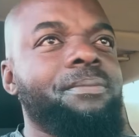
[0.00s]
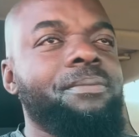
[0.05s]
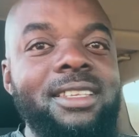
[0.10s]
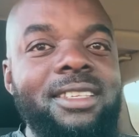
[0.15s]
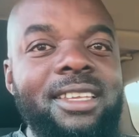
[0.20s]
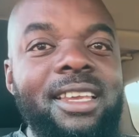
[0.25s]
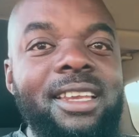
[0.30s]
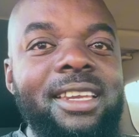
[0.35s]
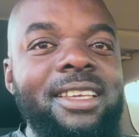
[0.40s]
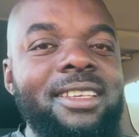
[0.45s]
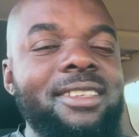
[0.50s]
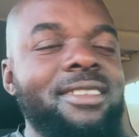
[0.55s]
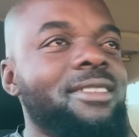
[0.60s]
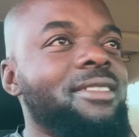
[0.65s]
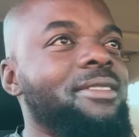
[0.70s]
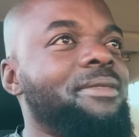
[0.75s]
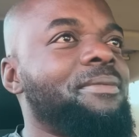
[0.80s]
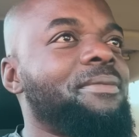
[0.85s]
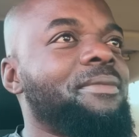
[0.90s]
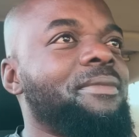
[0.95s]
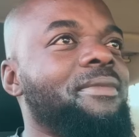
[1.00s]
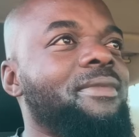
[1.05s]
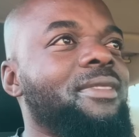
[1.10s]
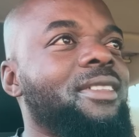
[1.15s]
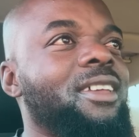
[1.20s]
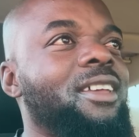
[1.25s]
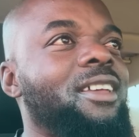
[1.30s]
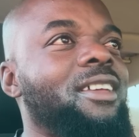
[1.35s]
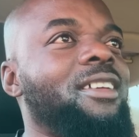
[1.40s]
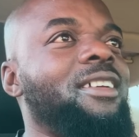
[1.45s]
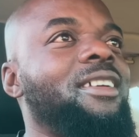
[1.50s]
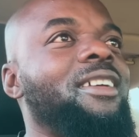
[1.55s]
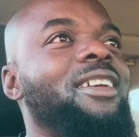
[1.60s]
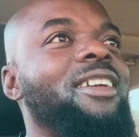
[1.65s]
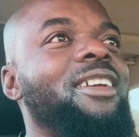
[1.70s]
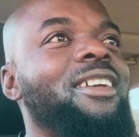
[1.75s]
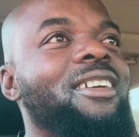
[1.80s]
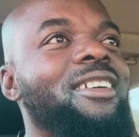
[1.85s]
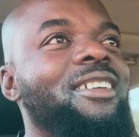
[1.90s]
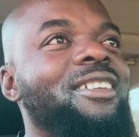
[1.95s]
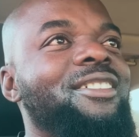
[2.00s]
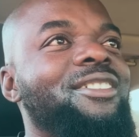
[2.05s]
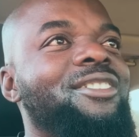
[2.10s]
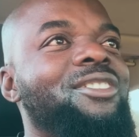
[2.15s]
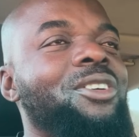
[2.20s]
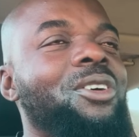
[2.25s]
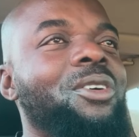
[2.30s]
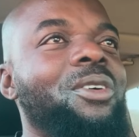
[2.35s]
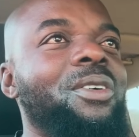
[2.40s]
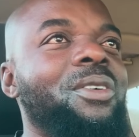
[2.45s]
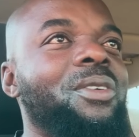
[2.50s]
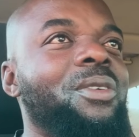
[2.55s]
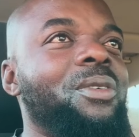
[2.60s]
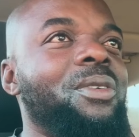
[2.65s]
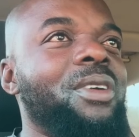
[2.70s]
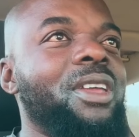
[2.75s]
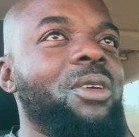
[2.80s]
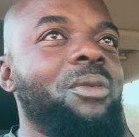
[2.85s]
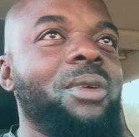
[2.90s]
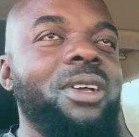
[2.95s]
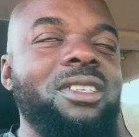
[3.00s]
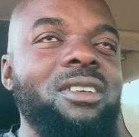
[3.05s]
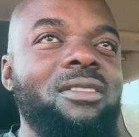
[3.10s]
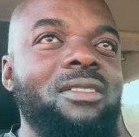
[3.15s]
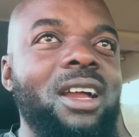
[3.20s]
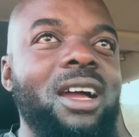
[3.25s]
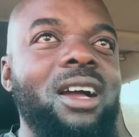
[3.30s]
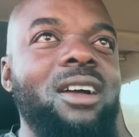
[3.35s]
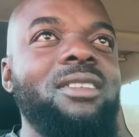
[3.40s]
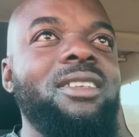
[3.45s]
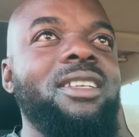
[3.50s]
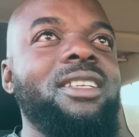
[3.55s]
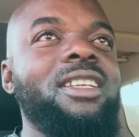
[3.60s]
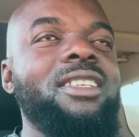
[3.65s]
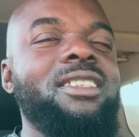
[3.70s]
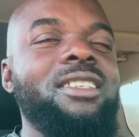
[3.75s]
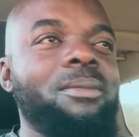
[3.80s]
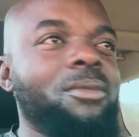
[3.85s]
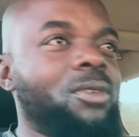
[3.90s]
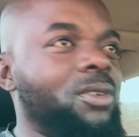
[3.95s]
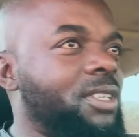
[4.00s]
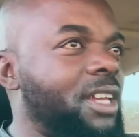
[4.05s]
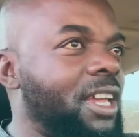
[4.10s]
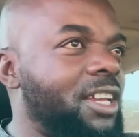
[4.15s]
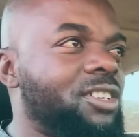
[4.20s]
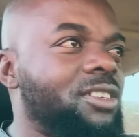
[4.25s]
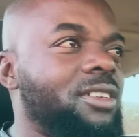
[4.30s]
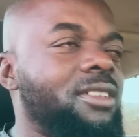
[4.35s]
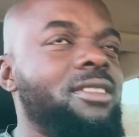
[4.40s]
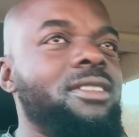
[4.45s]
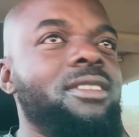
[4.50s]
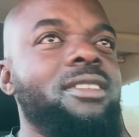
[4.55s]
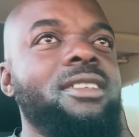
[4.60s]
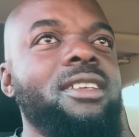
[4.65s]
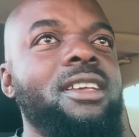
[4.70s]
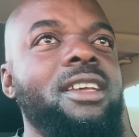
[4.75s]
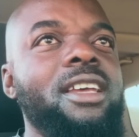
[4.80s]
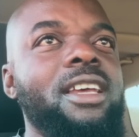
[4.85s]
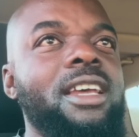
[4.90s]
ceilings. So he went around, he did some quotations.